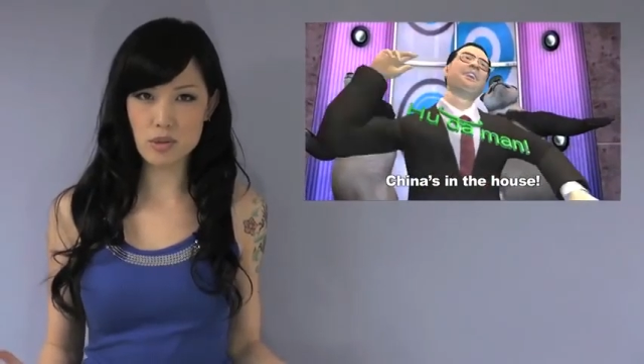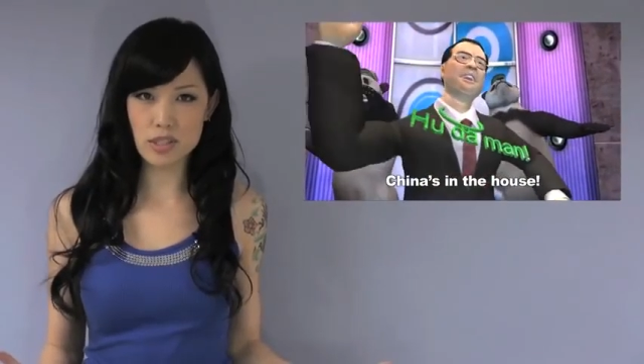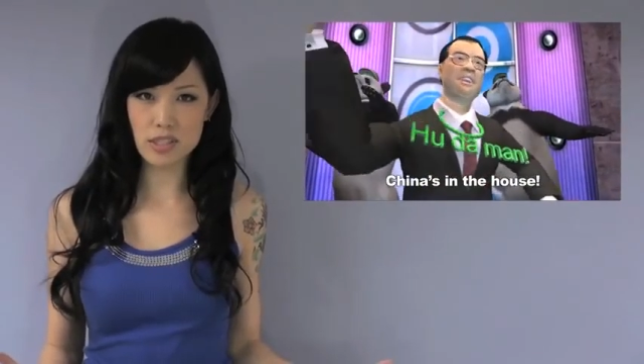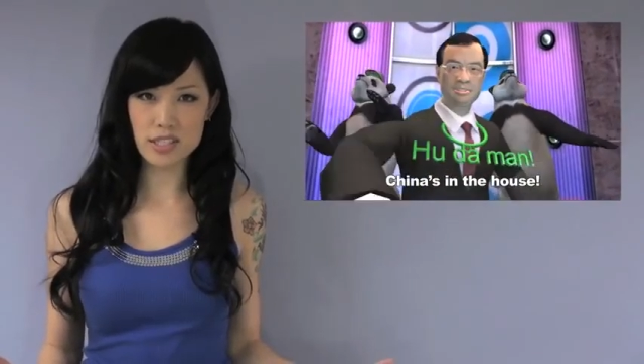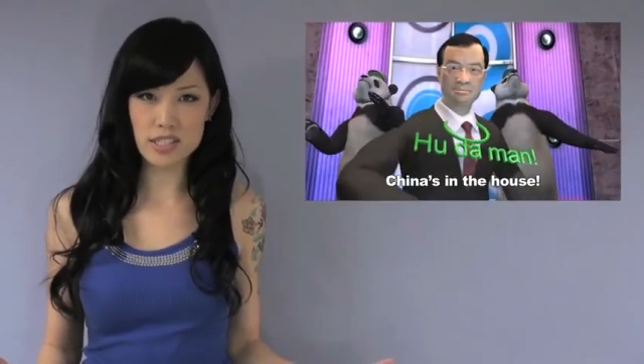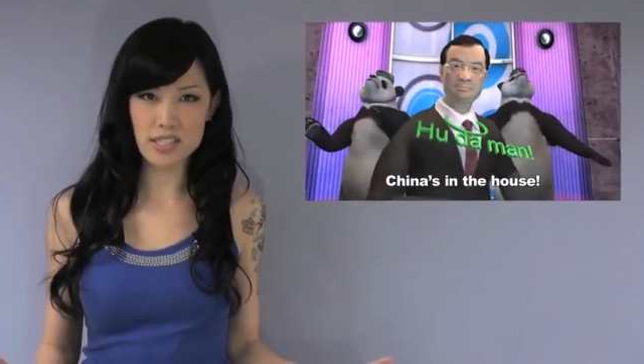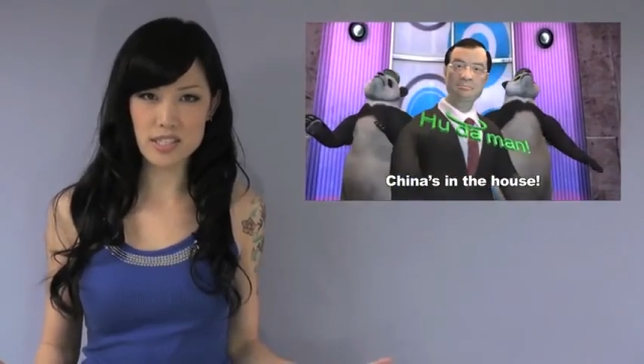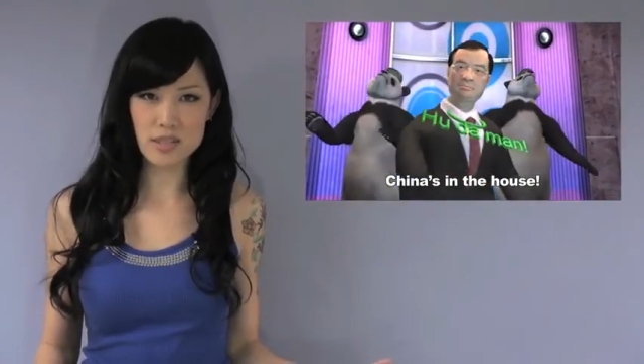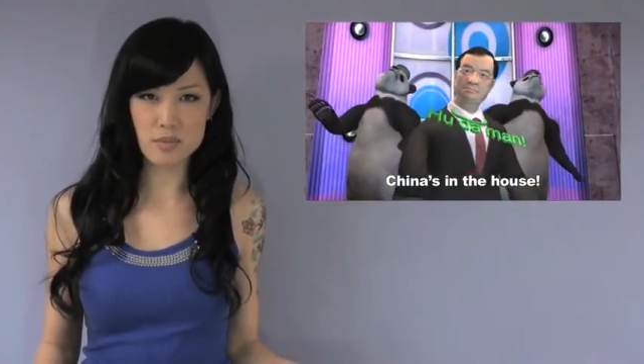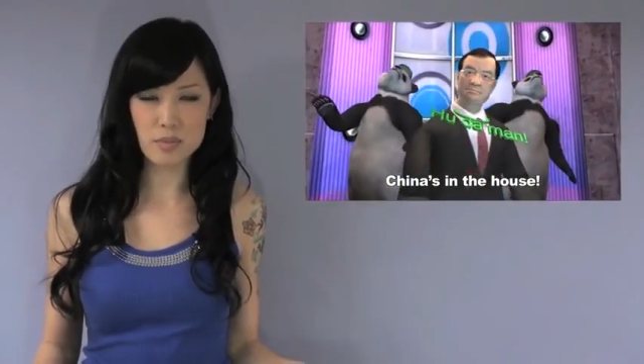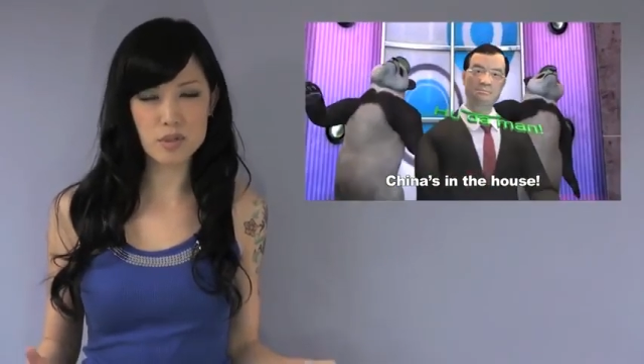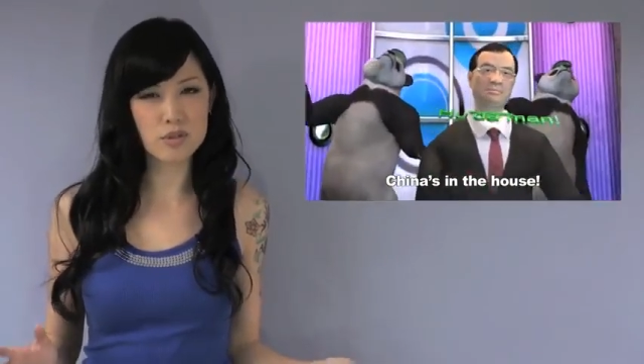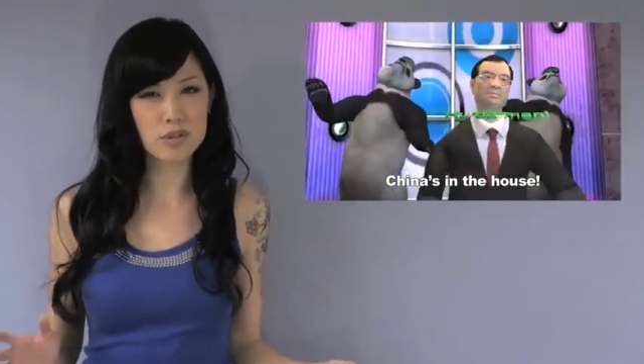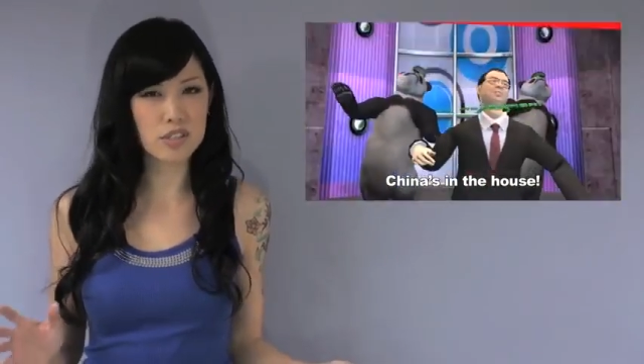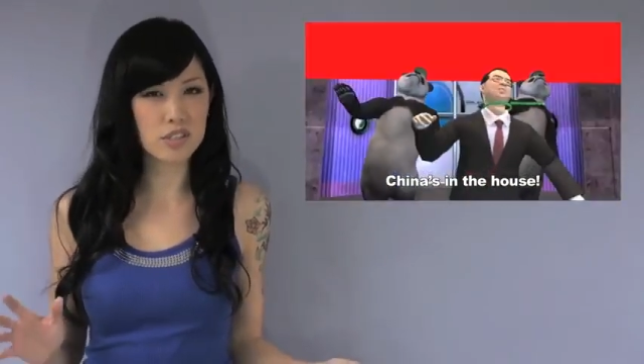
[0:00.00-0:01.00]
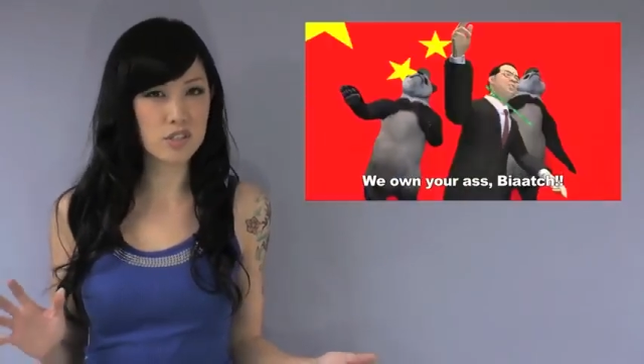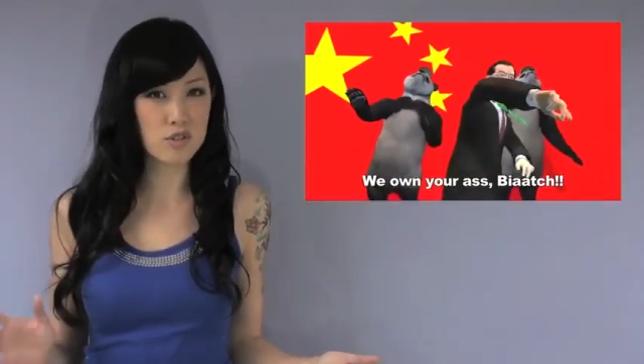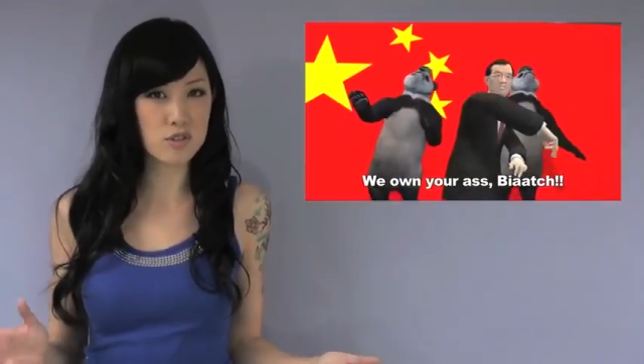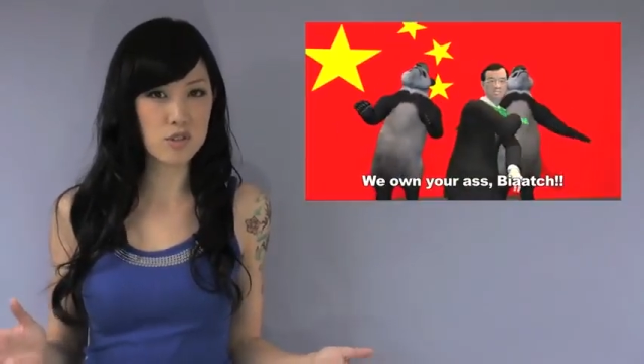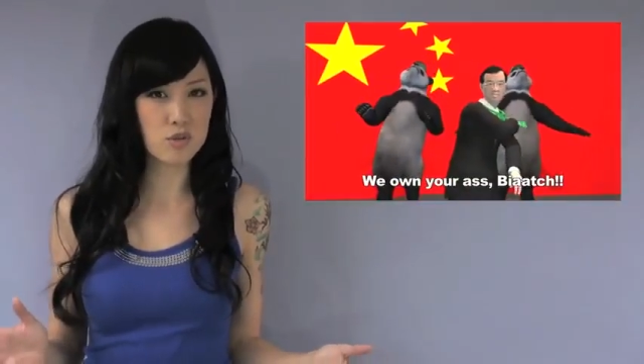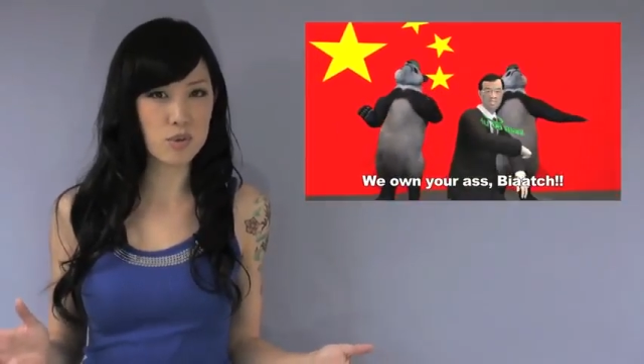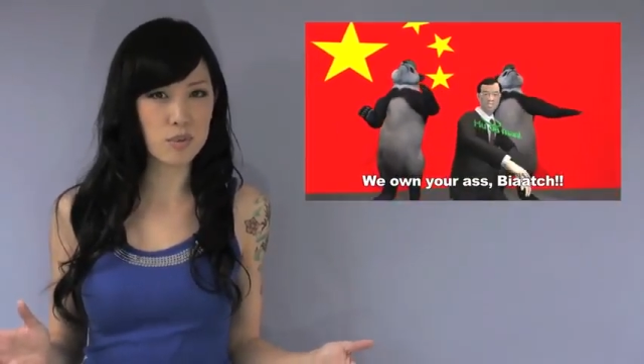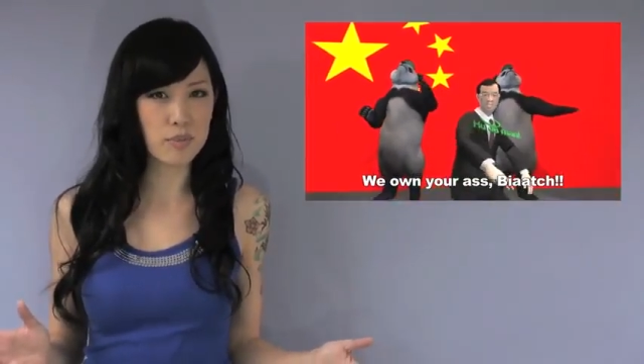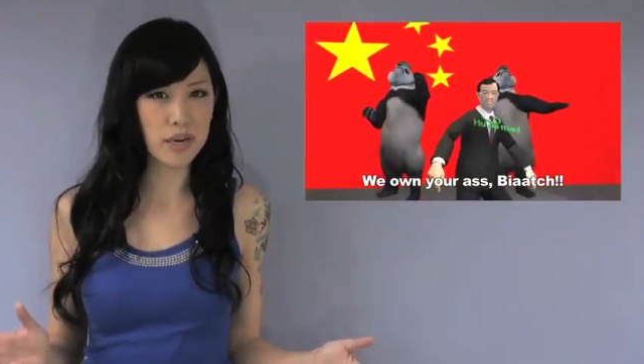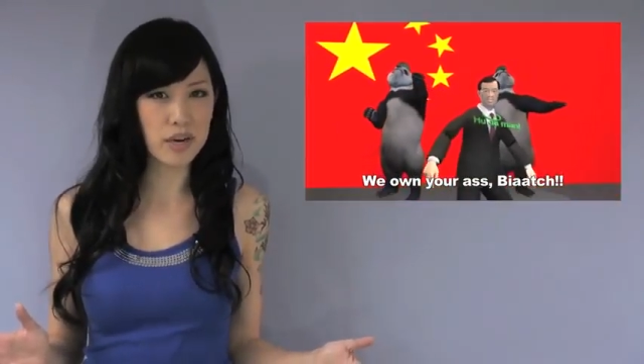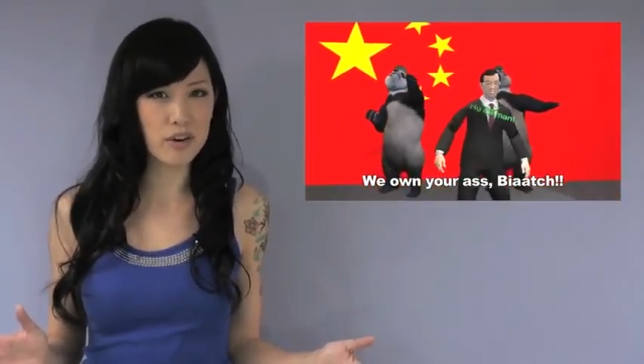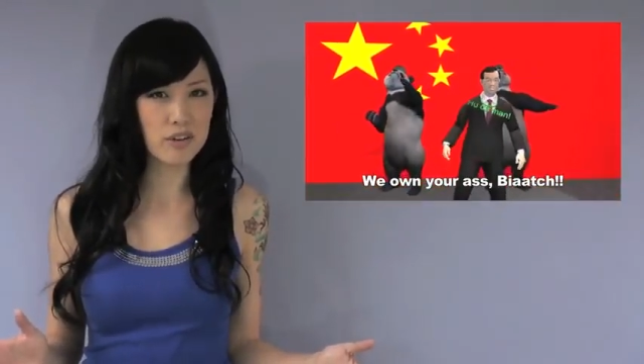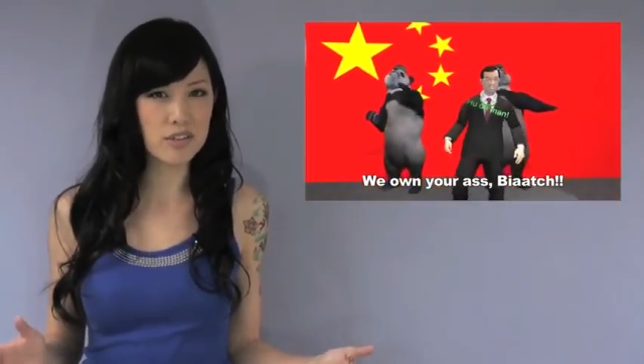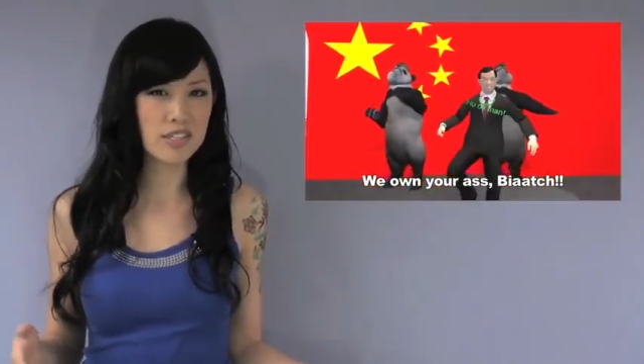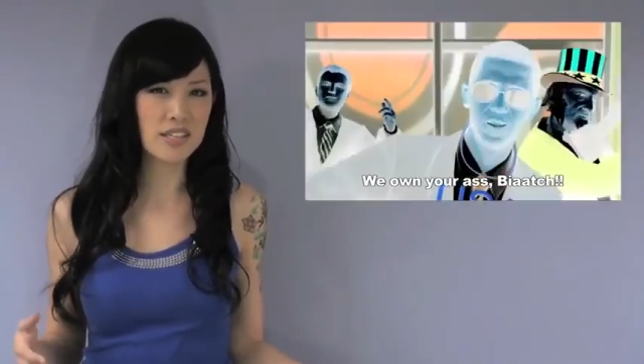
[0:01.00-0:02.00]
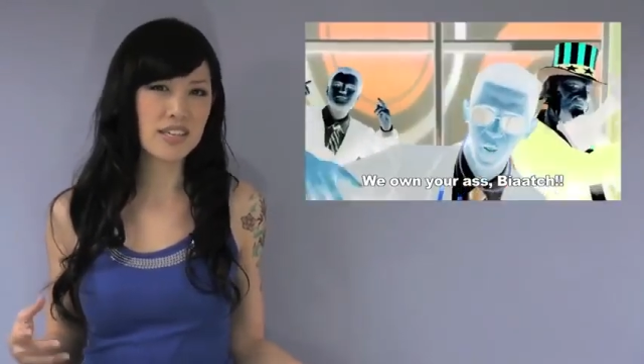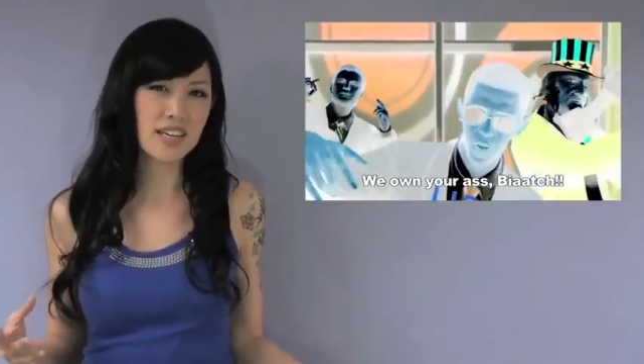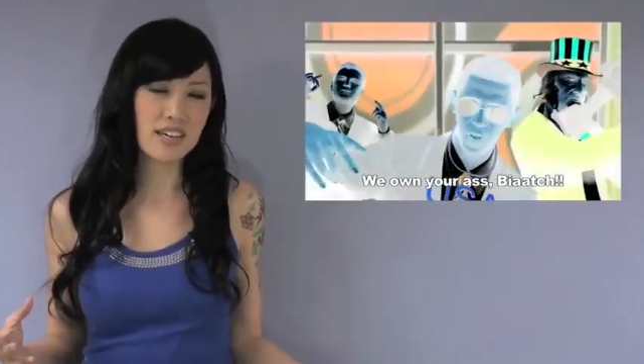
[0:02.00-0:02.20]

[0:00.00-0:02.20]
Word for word: relationship between the two superpowers